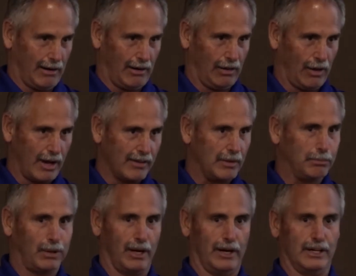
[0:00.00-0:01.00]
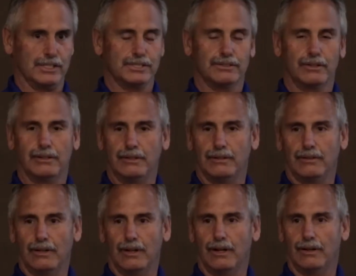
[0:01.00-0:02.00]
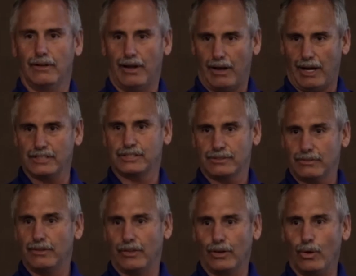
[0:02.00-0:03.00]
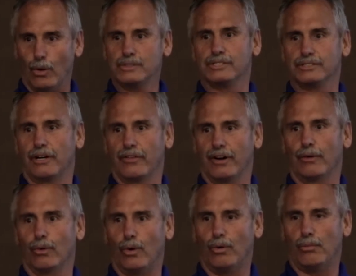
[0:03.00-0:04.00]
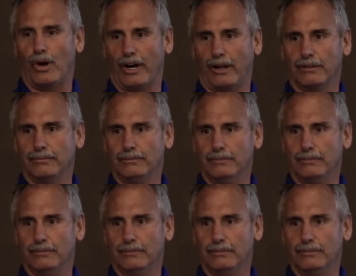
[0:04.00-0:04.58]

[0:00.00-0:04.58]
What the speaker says: a lot of the players, us, the coaches, are their role model.